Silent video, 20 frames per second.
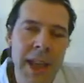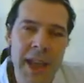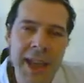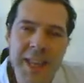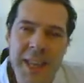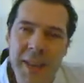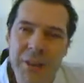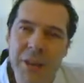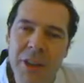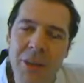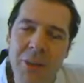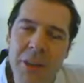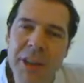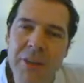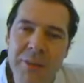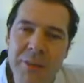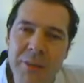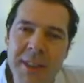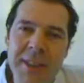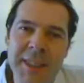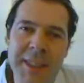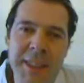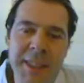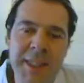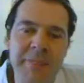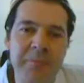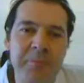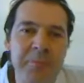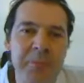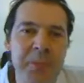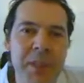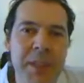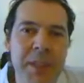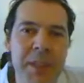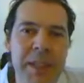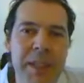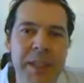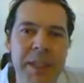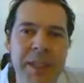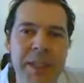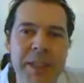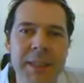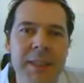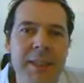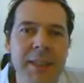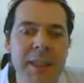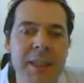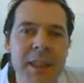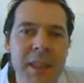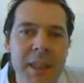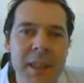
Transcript: I never quite fitted in and